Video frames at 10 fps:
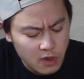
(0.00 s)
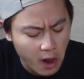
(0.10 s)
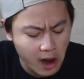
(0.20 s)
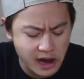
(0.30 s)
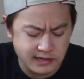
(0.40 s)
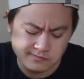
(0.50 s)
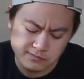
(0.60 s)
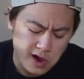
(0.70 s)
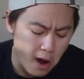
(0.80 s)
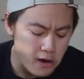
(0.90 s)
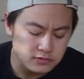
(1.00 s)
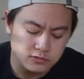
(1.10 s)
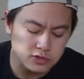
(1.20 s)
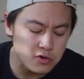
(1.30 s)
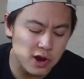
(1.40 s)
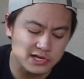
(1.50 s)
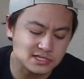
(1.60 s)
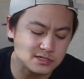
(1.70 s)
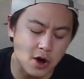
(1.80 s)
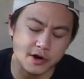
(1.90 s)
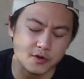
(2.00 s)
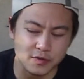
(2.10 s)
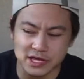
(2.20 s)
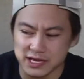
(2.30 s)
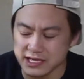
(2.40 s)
Okay. Crust already weak.